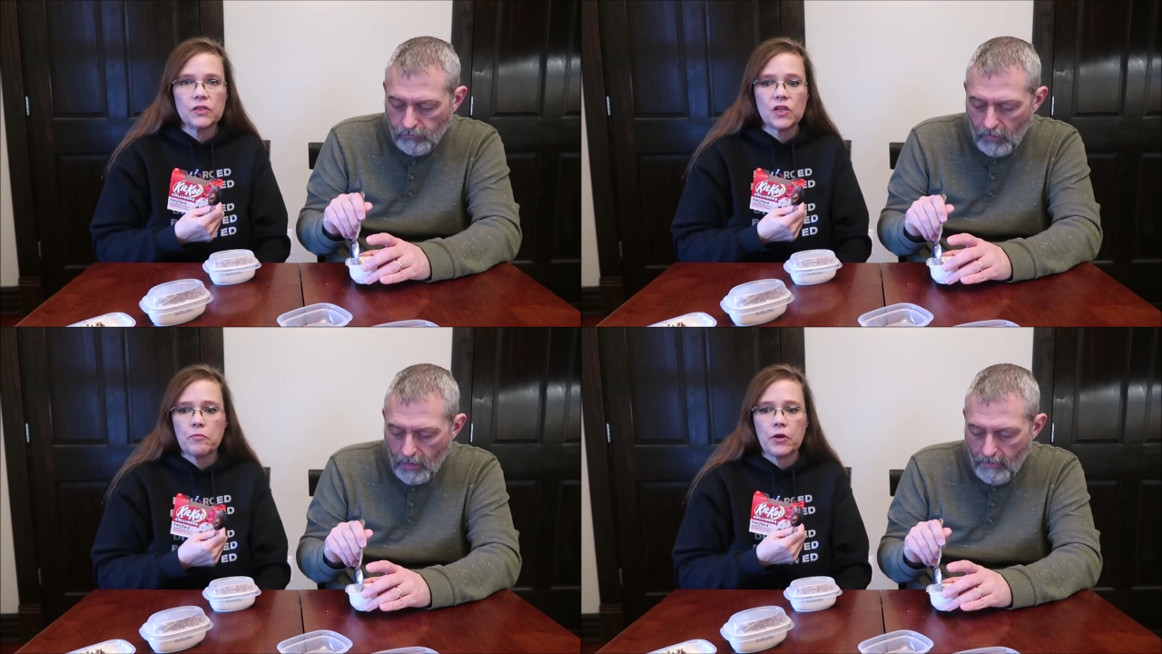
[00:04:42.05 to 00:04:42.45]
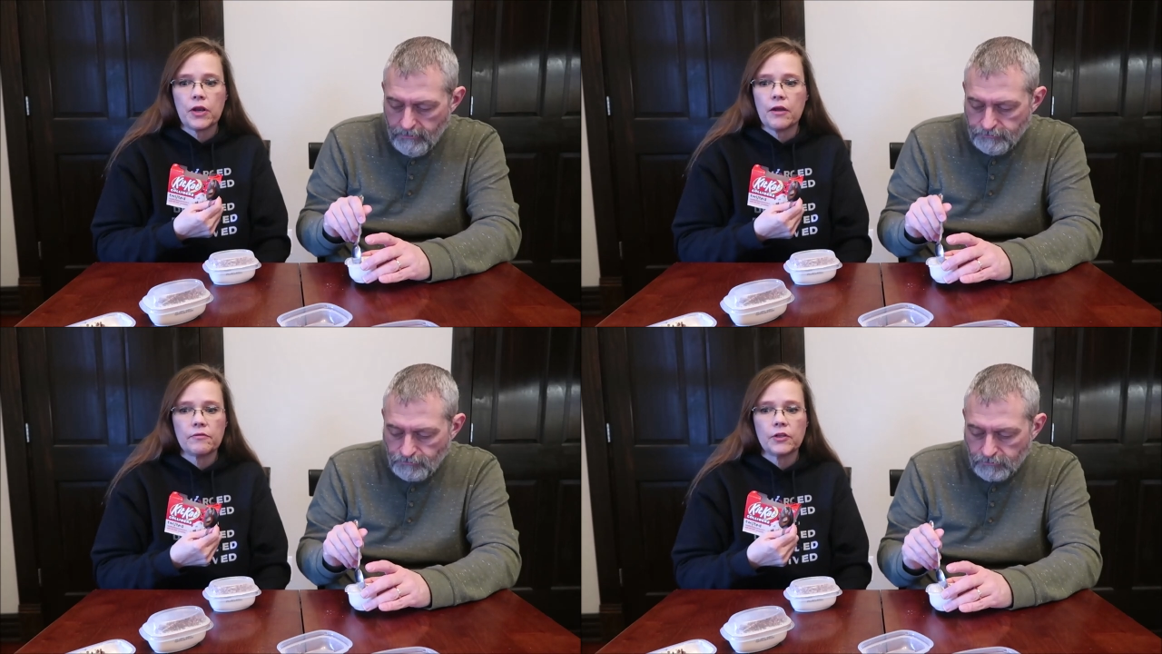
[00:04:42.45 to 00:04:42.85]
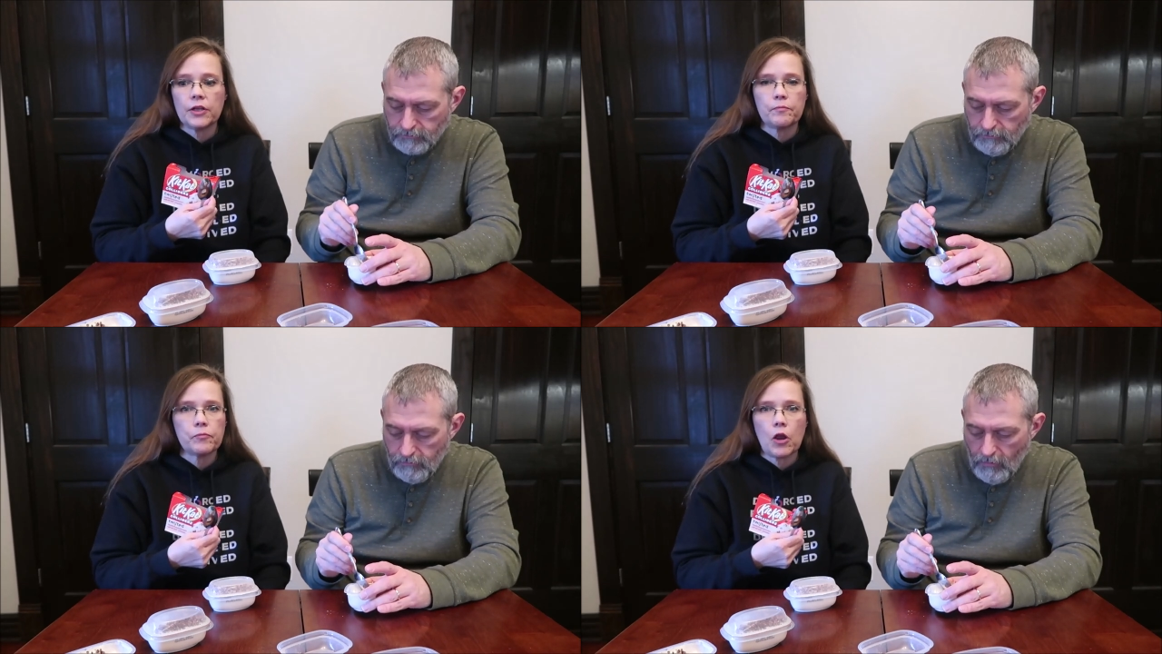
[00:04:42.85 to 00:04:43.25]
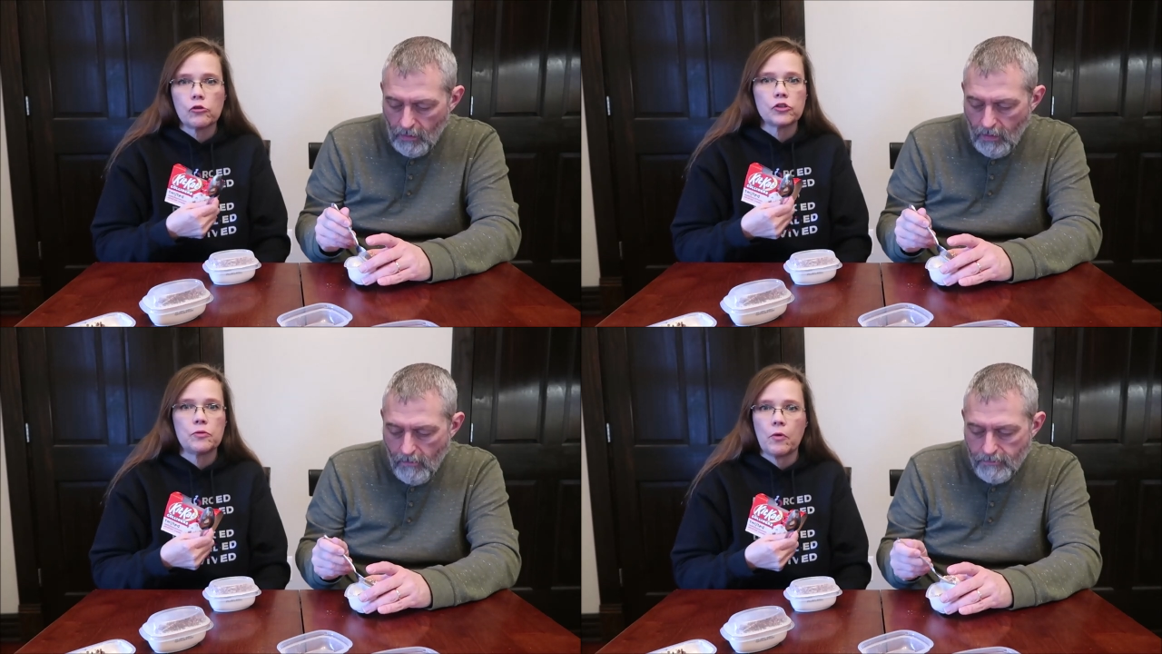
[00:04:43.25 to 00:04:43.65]
Speaker 1: They might have like
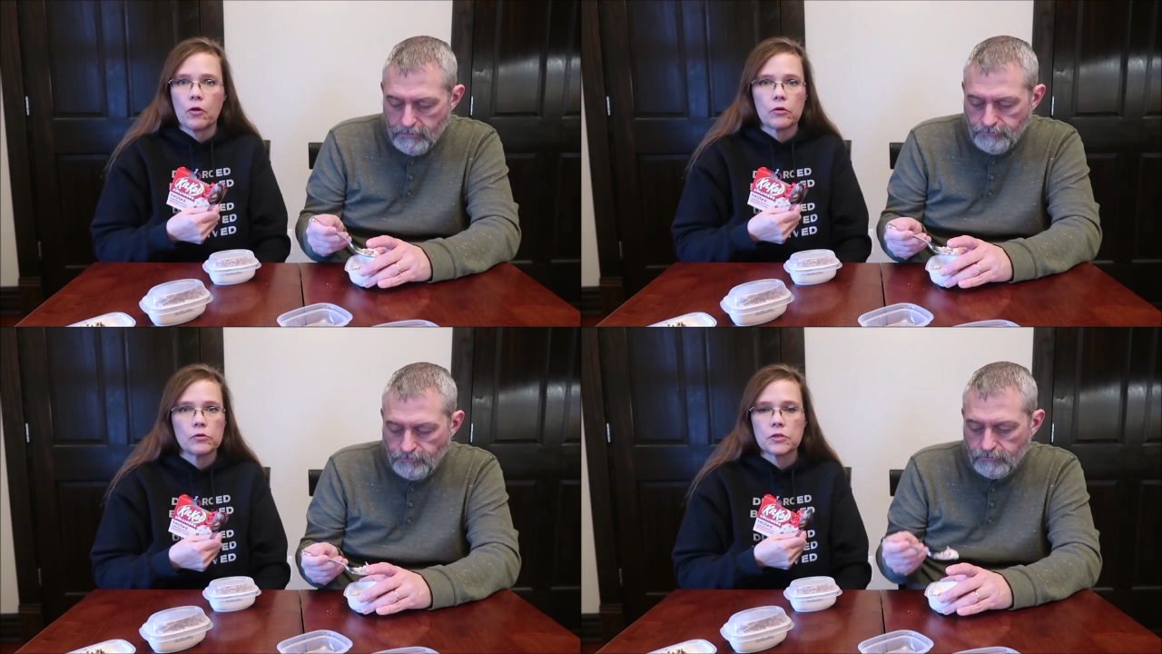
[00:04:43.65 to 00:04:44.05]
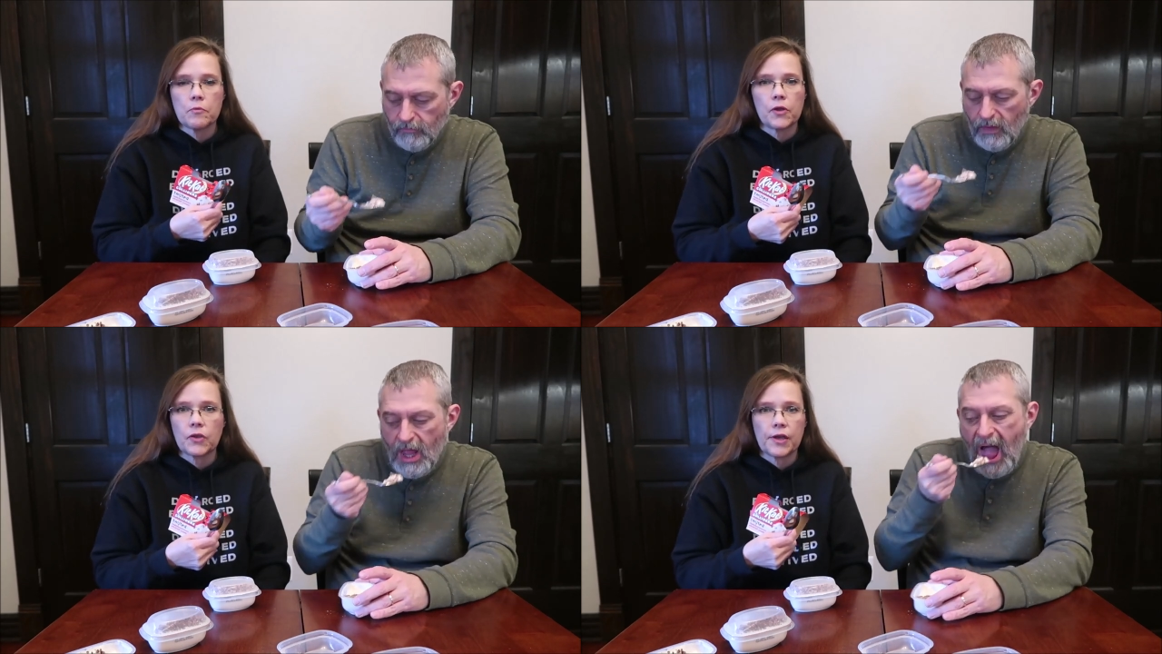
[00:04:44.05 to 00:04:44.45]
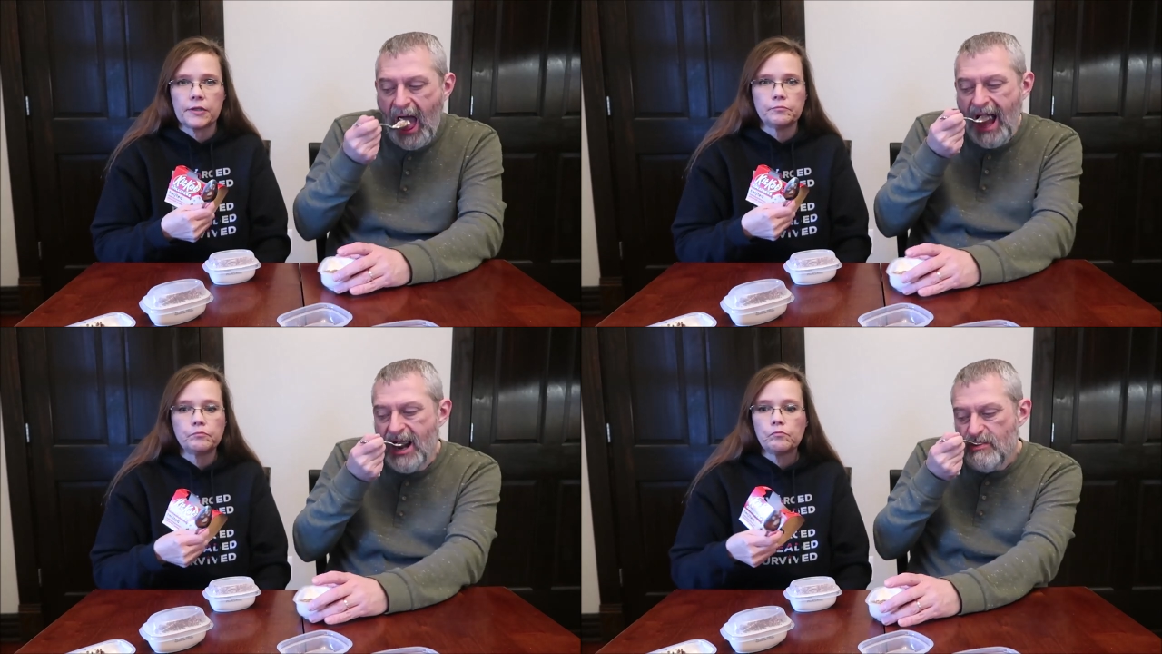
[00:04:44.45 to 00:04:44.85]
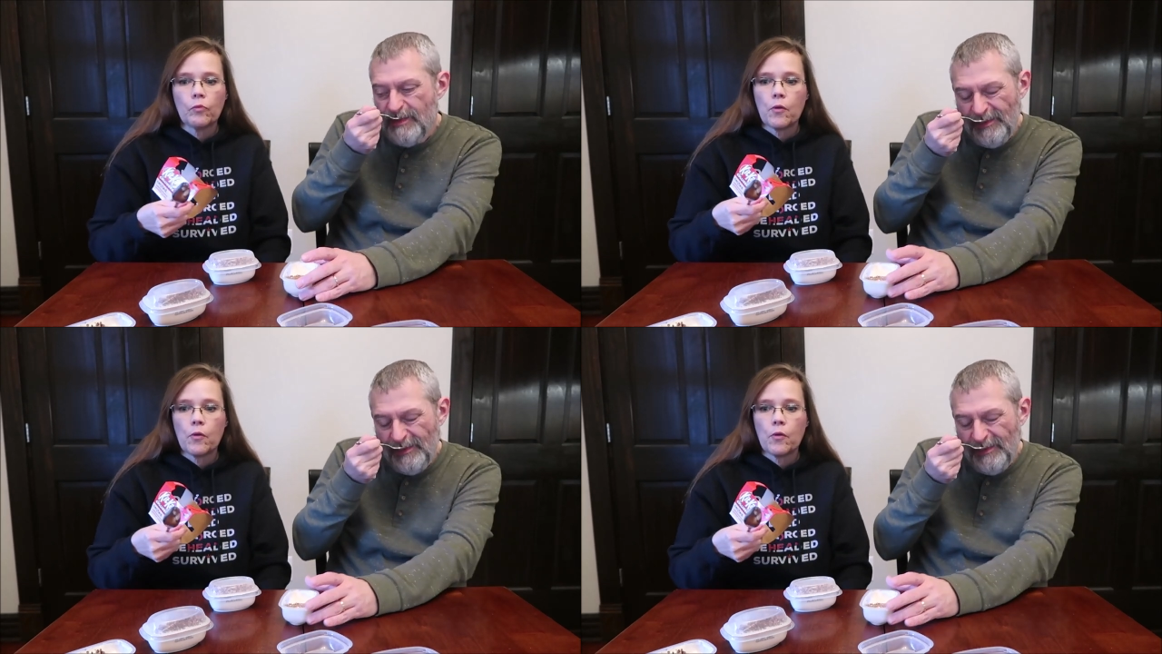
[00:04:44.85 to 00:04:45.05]
Hershey bar or something like that.